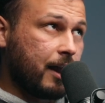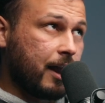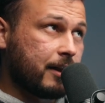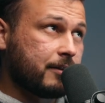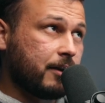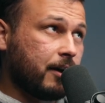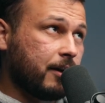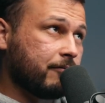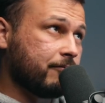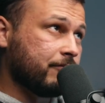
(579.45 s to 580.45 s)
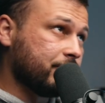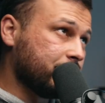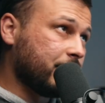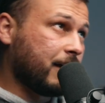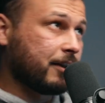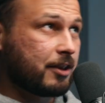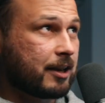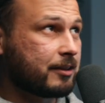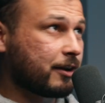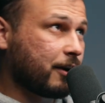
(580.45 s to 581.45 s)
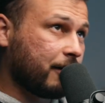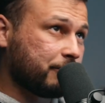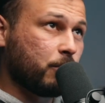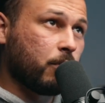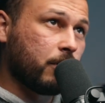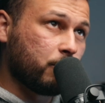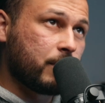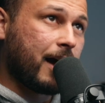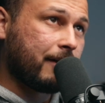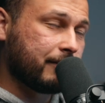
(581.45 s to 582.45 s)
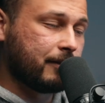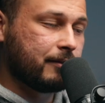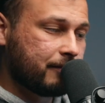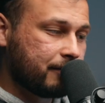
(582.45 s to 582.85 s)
And I think in the coffee world, we haven't